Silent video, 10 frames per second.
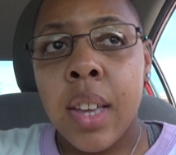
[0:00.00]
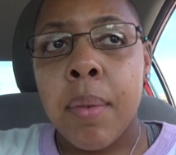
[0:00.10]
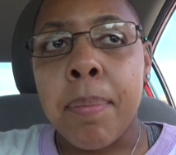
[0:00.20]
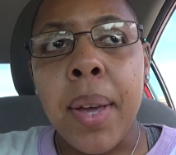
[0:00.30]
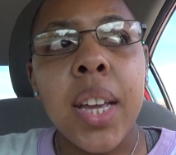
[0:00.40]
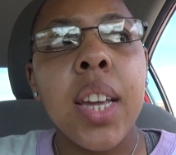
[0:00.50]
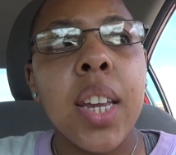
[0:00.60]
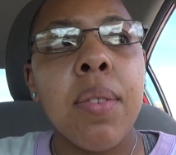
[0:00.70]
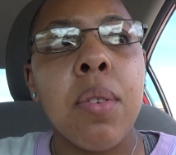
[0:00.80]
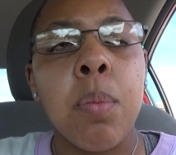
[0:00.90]
Make it
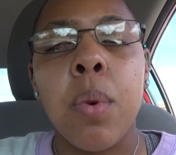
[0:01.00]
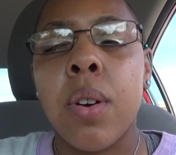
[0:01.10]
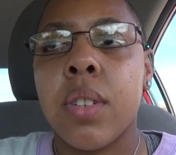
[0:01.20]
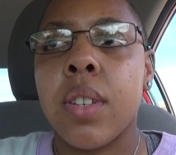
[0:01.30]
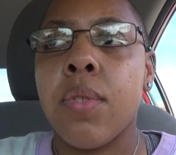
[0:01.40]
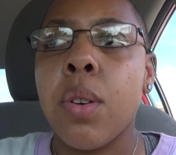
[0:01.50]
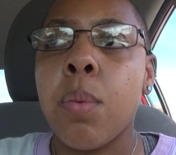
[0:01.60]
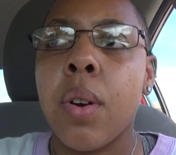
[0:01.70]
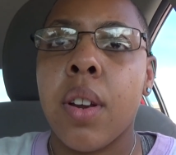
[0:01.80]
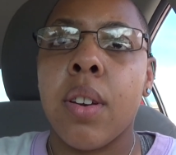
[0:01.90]
even worse, if
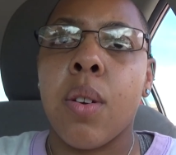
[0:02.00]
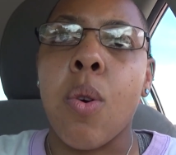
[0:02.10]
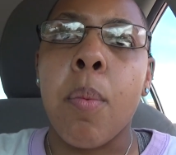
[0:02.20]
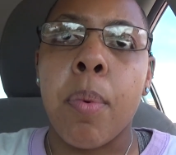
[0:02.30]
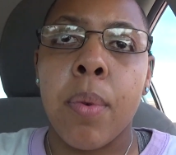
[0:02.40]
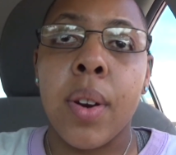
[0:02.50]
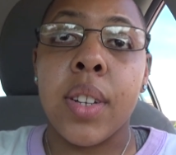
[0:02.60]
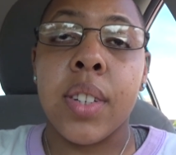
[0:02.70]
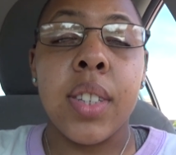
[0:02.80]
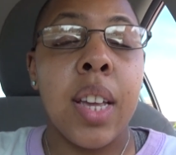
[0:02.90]
you work in a
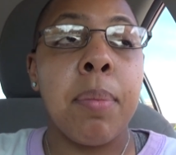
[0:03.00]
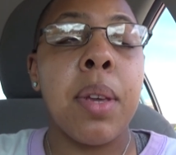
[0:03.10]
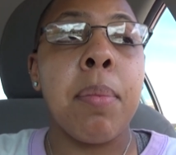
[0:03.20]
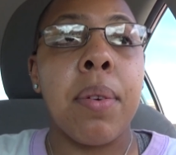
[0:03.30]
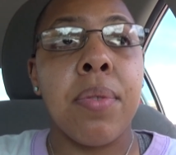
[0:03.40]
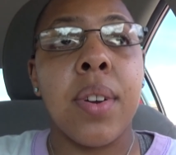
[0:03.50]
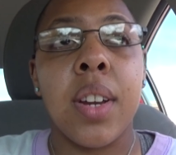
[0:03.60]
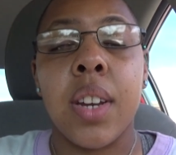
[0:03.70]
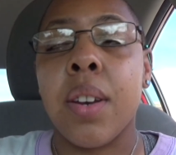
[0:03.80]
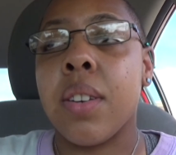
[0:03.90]
corporation. Now, me and my
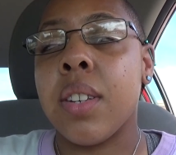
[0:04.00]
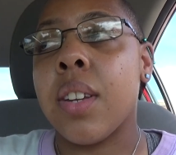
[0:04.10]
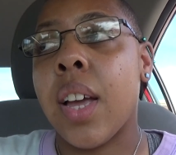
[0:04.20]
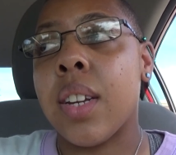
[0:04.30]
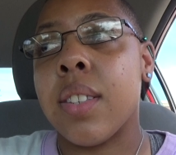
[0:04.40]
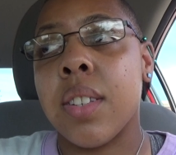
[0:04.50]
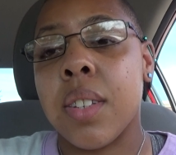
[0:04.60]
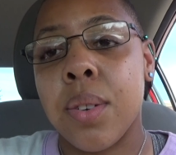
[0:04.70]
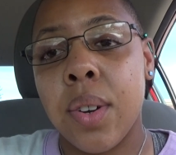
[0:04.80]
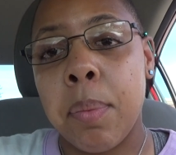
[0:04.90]
friend had a
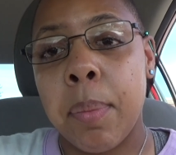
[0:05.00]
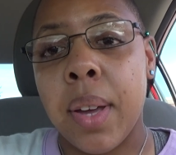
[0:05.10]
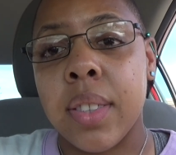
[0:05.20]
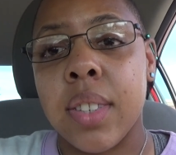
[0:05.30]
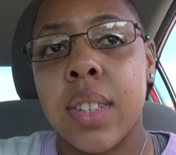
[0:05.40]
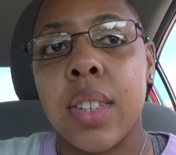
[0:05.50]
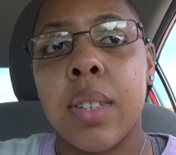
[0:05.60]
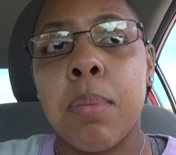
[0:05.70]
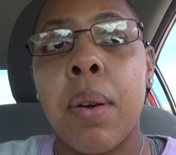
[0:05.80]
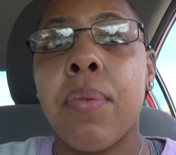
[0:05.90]
disagreement about
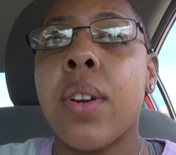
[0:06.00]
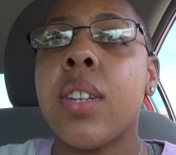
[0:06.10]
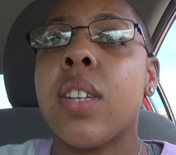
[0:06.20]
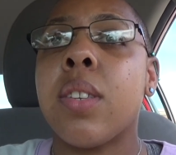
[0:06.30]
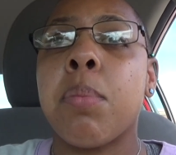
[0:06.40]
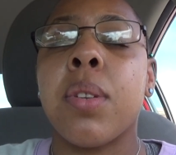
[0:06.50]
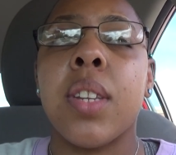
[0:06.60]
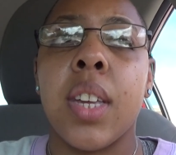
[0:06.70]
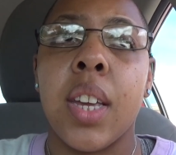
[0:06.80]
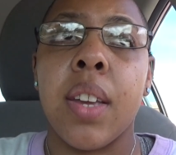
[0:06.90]
this. My friend doesn't
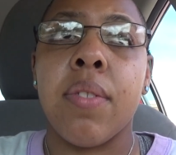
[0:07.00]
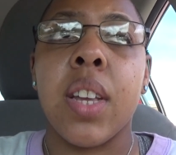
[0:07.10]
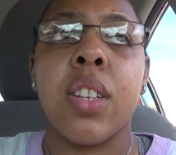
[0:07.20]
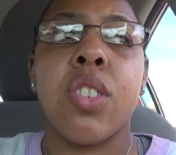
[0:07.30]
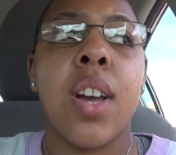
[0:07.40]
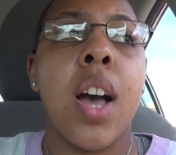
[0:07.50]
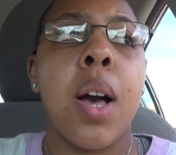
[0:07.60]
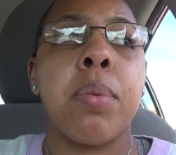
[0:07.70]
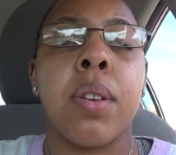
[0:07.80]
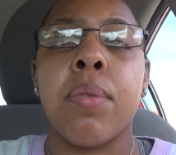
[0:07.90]
believe that
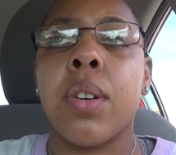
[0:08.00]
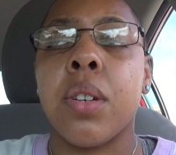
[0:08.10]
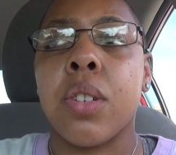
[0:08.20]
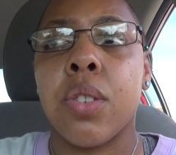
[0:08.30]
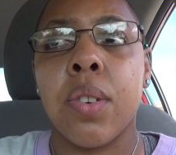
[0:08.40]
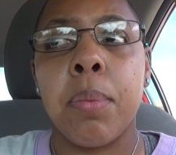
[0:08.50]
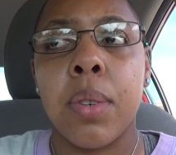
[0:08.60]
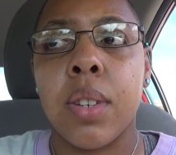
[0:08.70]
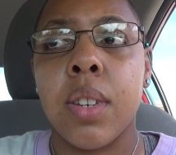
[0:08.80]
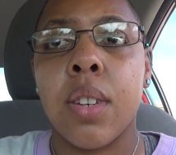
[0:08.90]
jobs are very
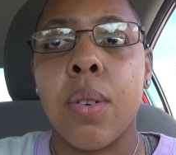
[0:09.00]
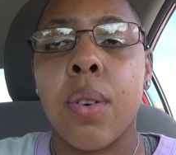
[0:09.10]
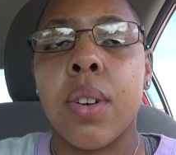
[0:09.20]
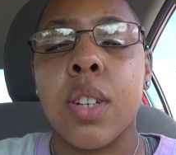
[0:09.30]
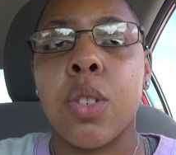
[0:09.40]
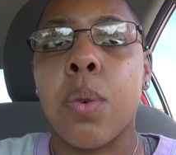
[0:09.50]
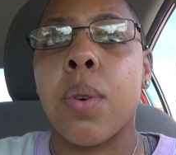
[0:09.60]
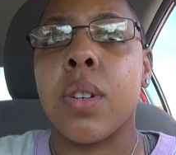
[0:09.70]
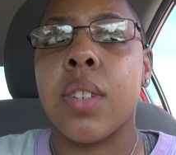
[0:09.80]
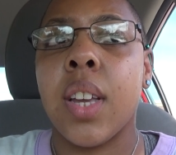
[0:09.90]
discriminatory
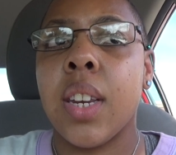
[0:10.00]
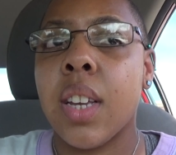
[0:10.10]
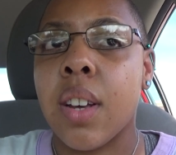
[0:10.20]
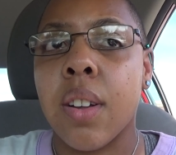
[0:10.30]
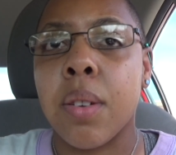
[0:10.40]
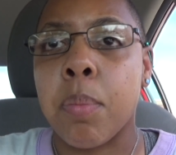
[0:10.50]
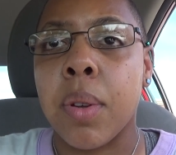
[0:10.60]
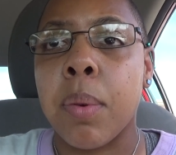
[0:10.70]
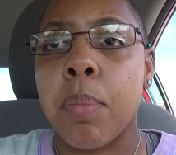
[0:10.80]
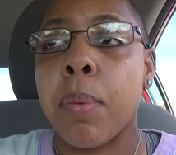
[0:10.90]
towards any colored
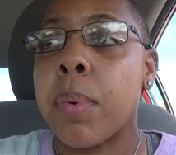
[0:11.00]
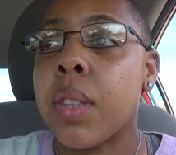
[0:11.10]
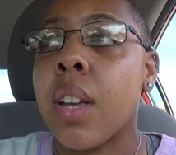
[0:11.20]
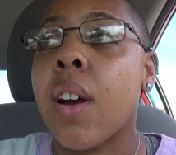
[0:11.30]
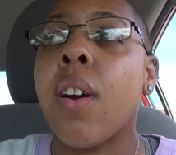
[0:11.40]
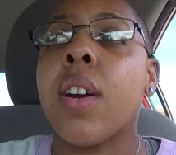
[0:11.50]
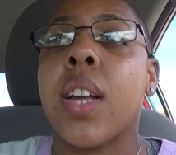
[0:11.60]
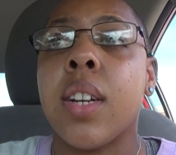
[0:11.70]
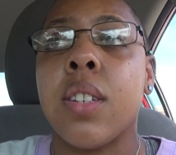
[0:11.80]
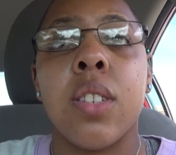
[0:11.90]
people, but they are
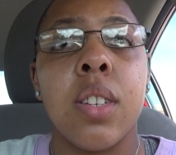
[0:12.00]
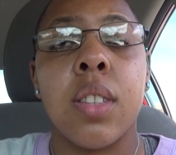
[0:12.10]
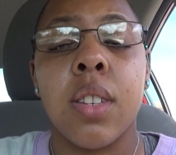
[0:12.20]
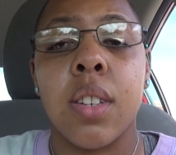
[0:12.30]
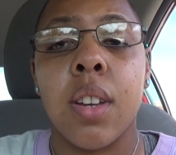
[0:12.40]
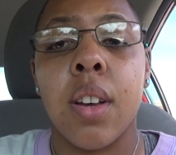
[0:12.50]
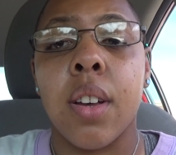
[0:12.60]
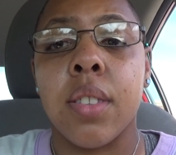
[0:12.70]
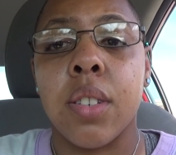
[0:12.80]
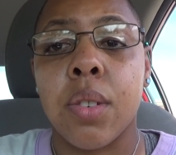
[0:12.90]
kind
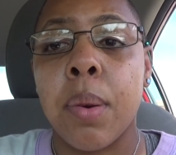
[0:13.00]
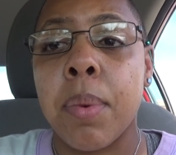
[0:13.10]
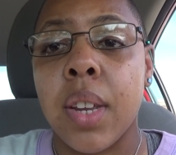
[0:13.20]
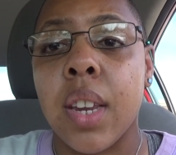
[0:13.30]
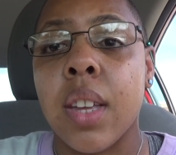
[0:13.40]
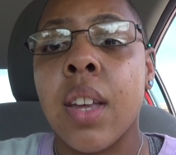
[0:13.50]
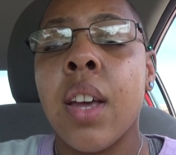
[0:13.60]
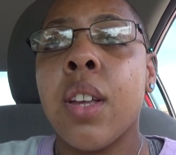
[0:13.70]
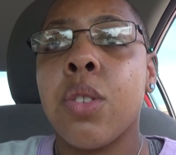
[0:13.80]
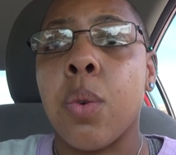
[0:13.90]
of discriminated
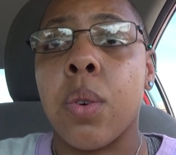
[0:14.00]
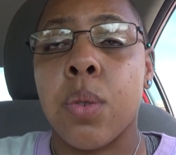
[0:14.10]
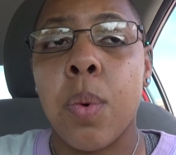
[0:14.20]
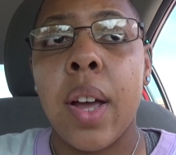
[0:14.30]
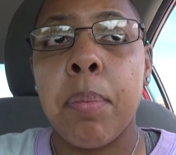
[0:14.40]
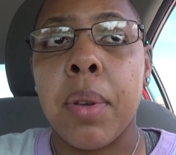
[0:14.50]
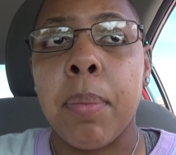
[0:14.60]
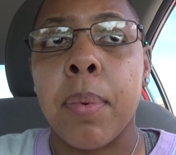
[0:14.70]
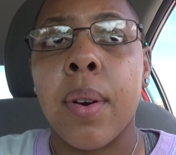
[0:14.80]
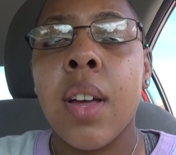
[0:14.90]
towards white
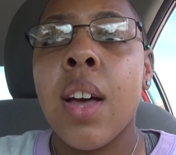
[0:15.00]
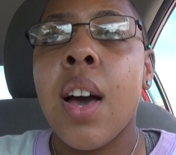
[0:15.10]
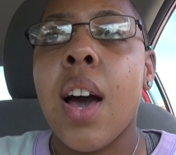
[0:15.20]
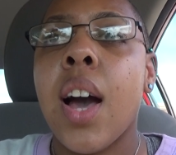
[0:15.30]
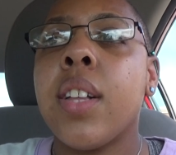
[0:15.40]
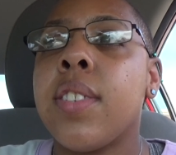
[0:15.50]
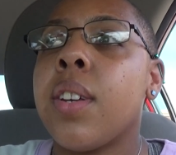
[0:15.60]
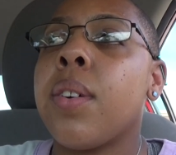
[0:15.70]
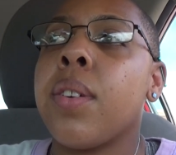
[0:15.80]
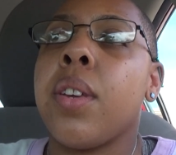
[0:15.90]
people. I
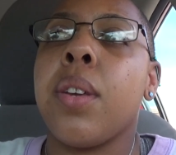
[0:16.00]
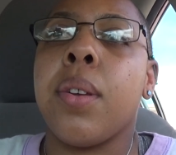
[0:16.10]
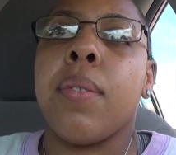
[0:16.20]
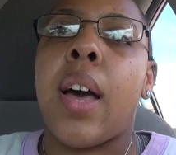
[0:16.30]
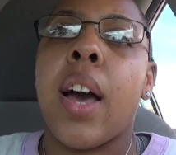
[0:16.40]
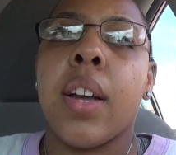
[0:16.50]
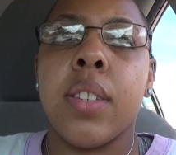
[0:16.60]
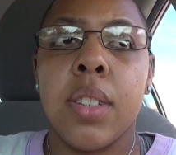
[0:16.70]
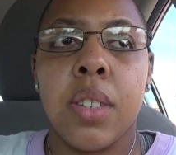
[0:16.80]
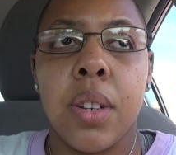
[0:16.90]
told him
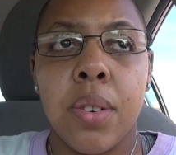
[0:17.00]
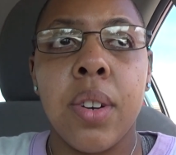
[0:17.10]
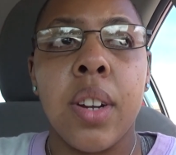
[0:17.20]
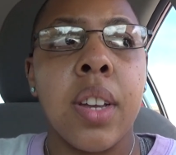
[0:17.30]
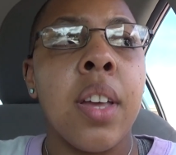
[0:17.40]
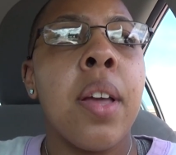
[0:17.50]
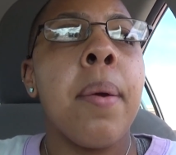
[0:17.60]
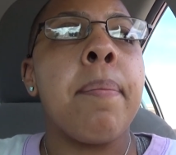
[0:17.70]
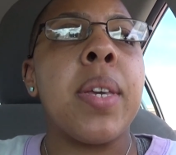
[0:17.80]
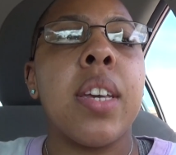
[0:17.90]
I disagree,
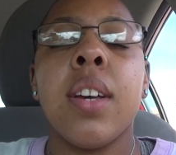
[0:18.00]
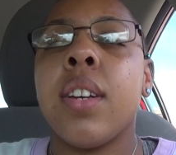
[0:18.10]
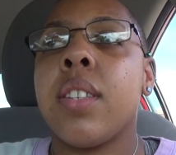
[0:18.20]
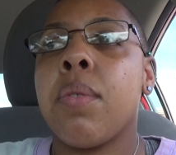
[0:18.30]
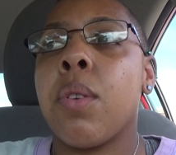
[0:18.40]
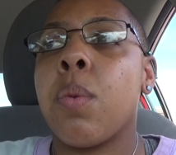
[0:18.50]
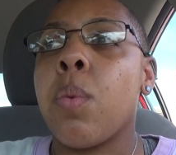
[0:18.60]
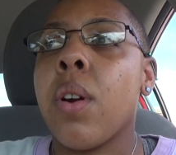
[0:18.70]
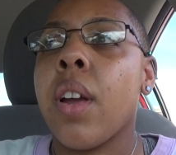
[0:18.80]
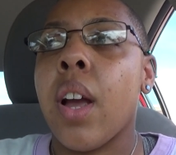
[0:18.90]
because if you
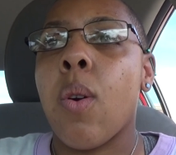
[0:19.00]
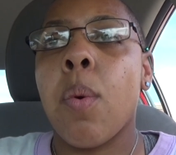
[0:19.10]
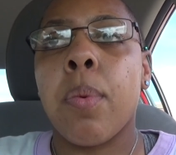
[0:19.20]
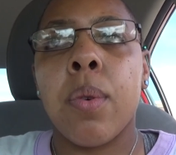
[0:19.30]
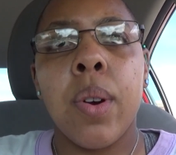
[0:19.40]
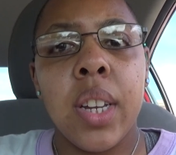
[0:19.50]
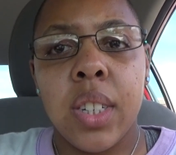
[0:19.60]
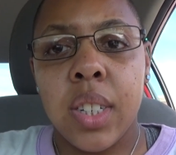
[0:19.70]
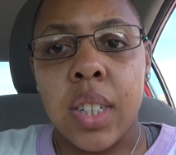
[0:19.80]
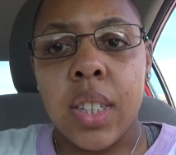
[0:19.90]
work at
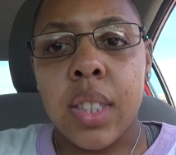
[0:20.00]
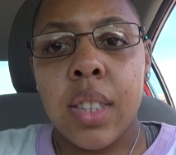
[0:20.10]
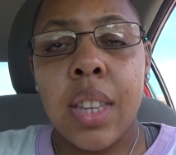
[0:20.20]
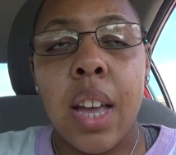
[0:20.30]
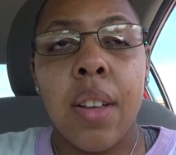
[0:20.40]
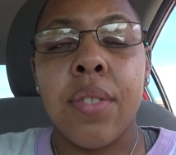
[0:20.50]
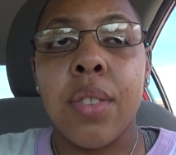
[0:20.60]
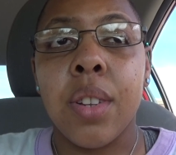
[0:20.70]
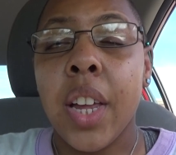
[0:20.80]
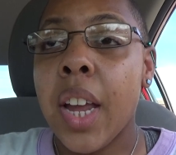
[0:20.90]
corporation, now
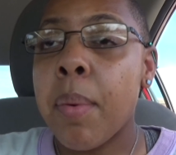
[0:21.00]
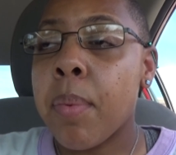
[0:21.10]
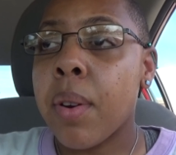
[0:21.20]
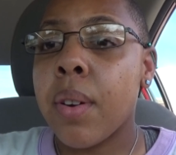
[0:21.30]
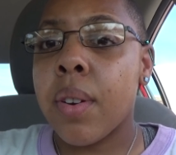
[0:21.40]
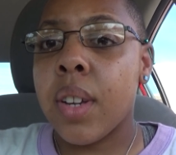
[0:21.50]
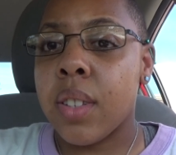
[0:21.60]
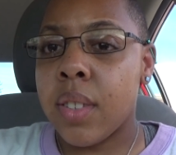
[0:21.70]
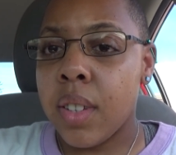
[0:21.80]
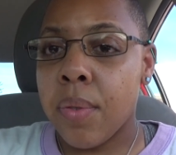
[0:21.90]
labor
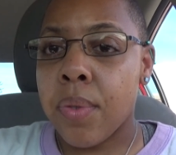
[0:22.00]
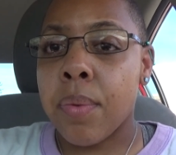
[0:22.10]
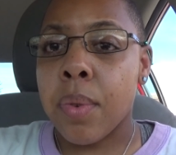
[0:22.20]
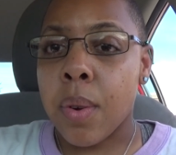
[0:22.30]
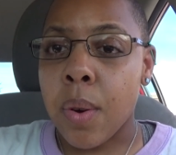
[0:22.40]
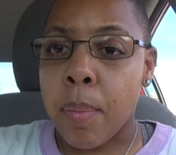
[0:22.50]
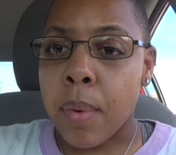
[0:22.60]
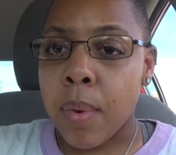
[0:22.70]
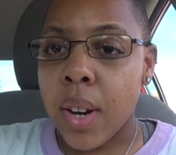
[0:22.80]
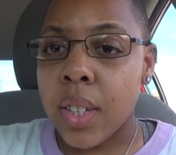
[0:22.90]
is different from
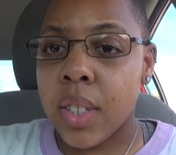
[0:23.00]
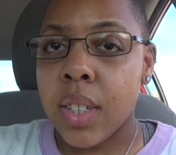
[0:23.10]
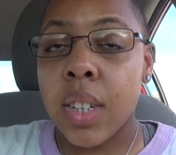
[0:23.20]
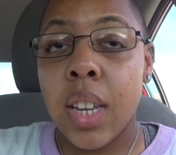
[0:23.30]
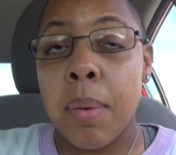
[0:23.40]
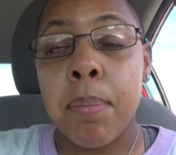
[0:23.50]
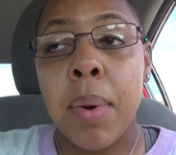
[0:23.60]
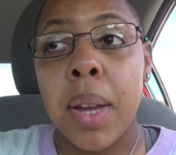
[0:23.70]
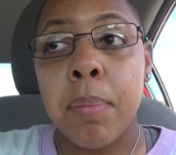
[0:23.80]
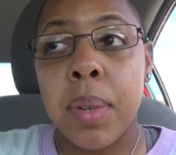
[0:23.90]
corporation. It
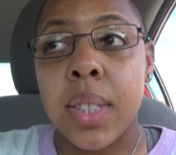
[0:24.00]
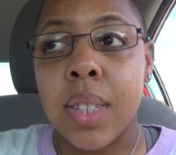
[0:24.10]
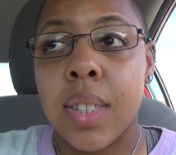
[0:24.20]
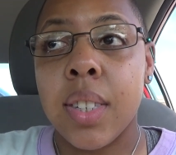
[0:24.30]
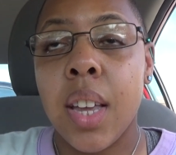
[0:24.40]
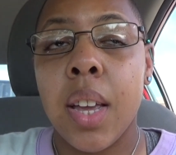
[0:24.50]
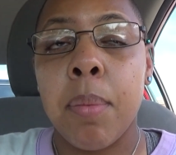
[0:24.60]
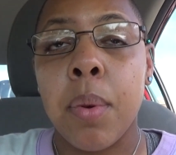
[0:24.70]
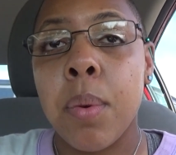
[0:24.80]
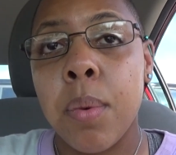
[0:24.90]
might be the
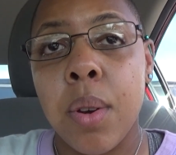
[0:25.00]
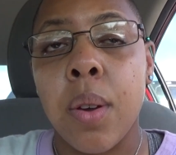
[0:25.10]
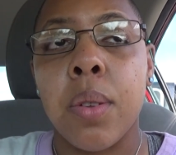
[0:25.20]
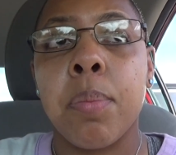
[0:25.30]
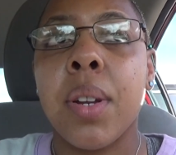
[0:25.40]
same, who knows?